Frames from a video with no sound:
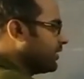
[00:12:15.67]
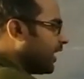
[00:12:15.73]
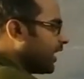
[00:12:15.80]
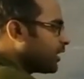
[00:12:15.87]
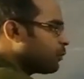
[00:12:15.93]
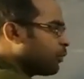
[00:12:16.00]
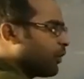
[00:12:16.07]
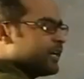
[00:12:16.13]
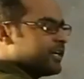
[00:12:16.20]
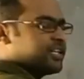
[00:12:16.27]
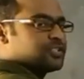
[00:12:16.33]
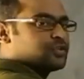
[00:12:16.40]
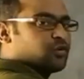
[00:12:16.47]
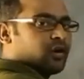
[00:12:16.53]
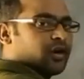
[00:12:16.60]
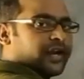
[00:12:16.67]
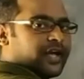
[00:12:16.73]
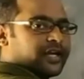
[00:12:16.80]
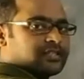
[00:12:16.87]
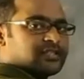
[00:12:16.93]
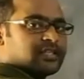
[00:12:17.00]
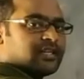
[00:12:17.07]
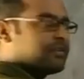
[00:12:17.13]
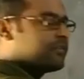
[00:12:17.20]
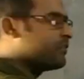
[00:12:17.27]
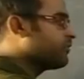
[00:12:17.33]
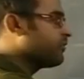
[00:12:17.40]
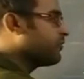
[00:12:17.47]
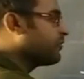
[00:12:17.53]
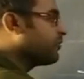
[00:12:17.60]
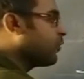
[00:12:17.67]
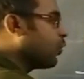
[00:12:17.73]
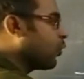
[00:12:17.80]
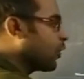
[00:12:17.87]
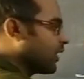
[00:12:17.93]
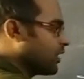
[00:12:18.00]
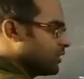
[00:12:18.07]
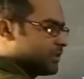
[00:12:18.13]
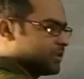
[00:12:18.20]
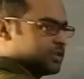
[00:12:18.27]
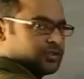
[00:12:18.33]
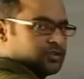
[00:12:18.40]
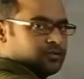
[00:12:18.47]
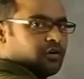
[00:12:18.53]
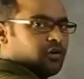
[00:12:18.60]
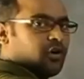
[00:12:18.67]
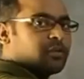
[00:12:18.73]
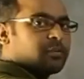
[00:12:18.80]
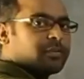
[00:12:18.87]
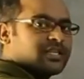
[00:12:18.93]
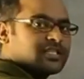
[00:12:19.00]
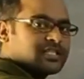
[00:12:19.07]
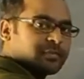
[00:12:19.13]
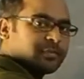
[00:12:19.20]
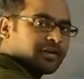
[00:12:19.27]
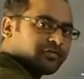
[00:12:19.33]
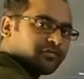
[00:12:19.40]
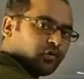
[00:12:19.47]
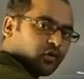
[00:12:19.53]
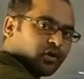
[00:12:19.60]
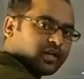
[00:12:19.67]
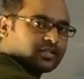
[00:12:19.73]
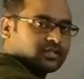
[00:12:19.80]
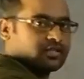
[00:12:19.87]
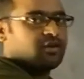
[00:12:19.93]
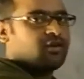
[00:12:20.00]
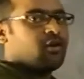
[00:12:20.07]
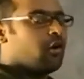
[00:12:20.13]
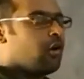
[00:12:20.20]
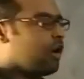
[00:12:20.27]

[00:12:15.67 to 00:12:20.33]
That point is called as a focus or principal focus